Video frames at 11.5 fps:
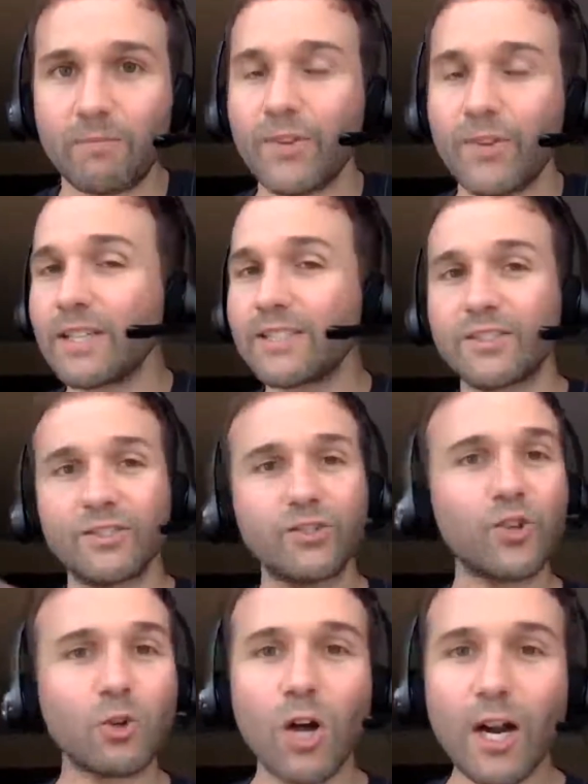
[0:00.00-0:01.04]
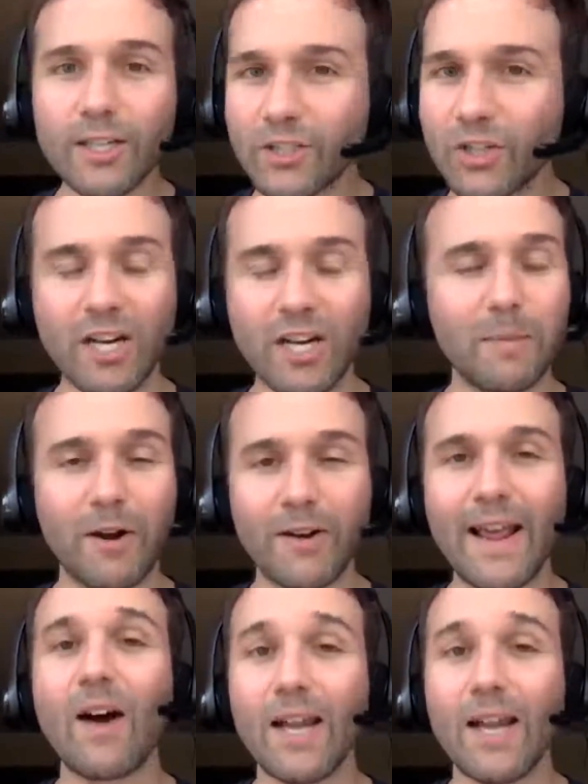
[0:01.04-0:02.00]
The list is too long to talk about now.